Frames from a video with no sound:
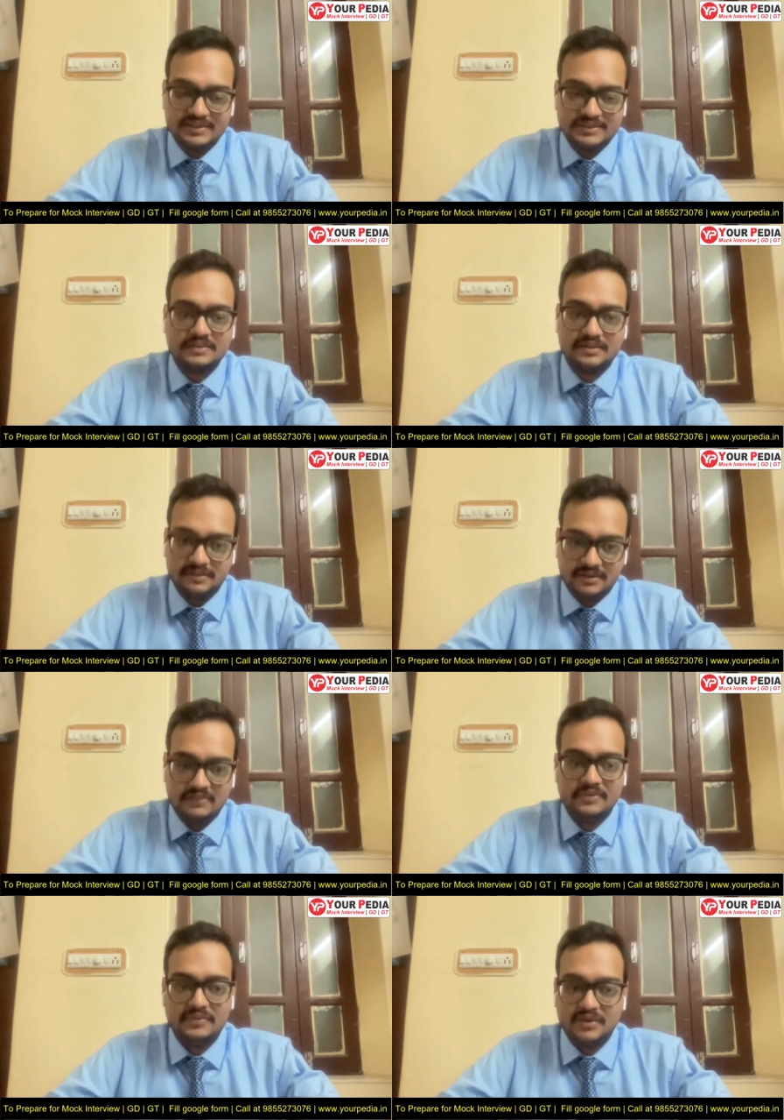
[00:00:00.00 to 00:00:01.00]
other, sir, uh,
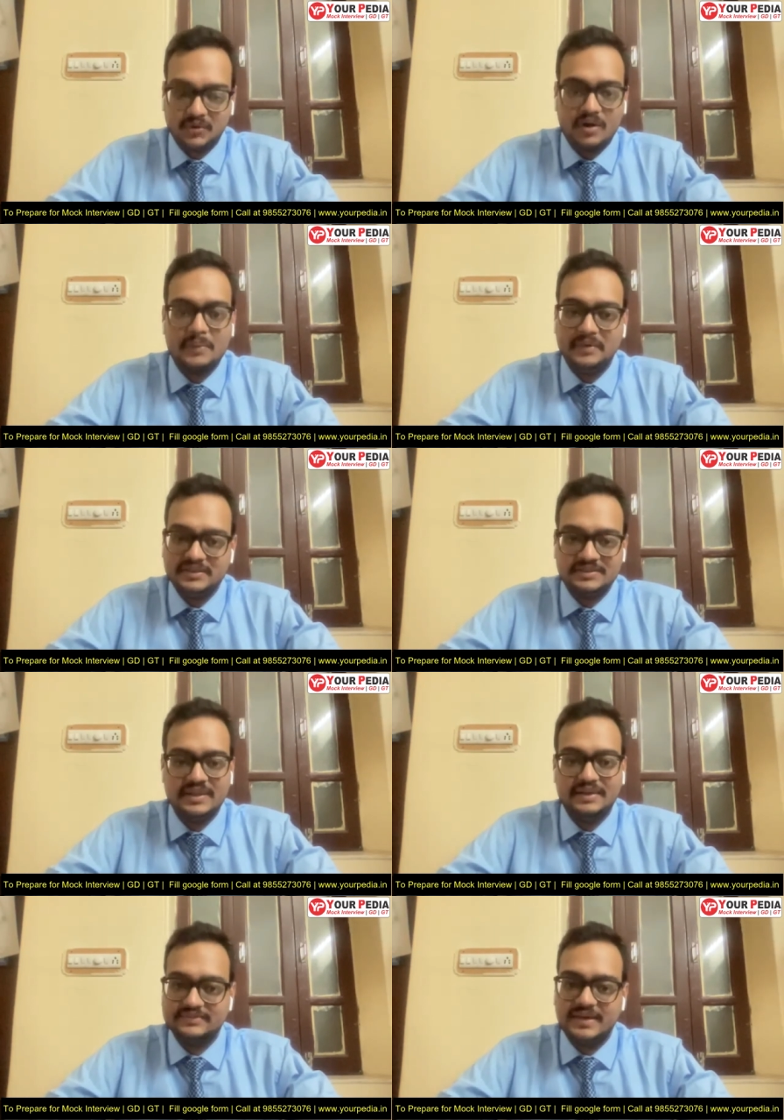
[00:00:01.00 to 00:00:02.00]
if our requirement is
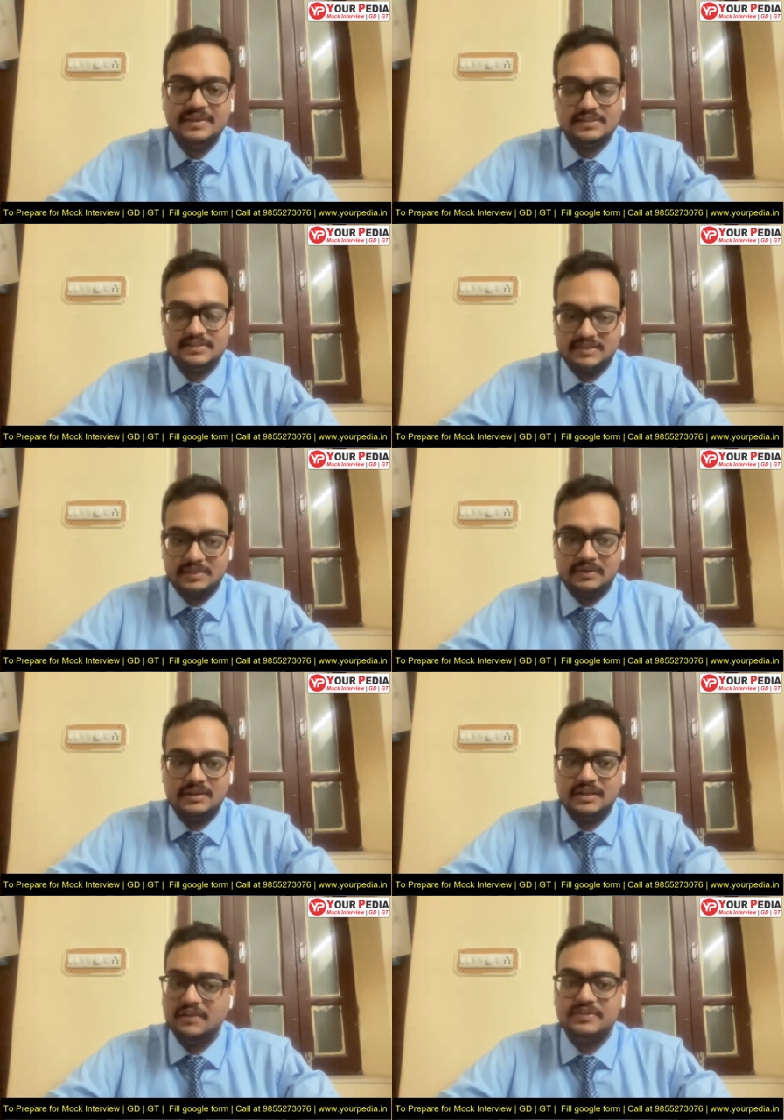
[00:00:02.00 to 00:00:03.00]
that, then it is
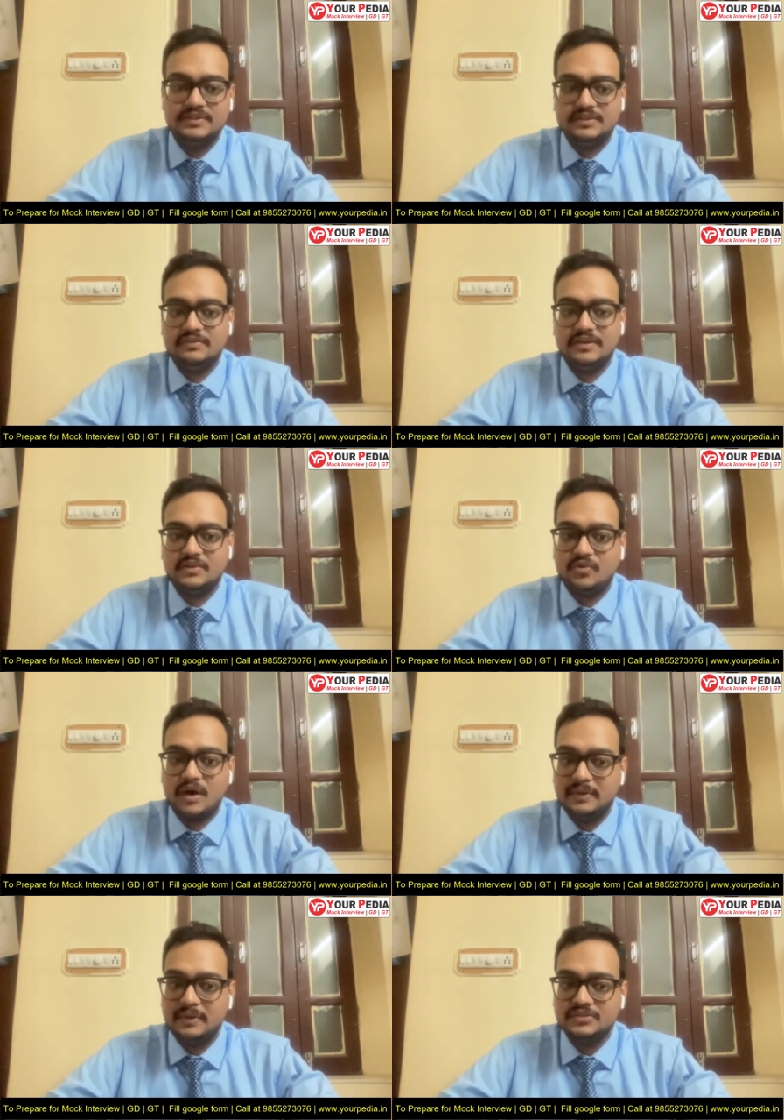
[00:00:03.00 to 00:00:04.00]
stable. If it, our
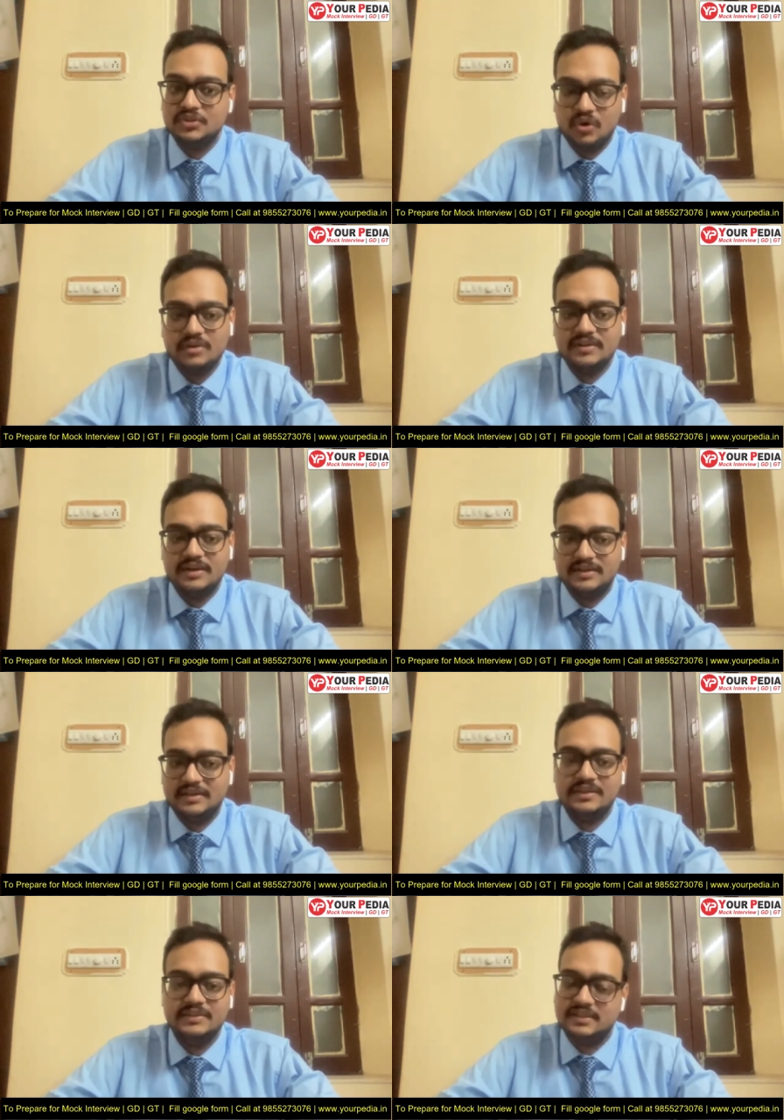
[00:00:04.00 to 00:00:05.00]
requirement is not that,
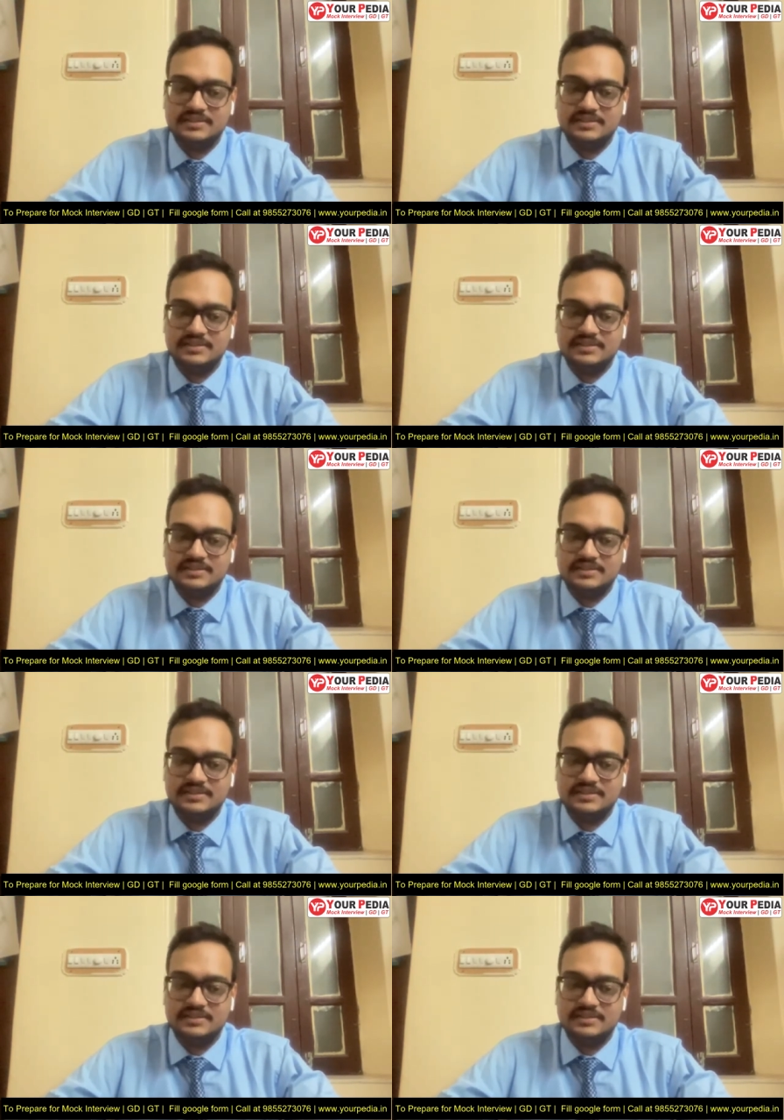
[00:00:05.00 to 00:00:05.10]
it is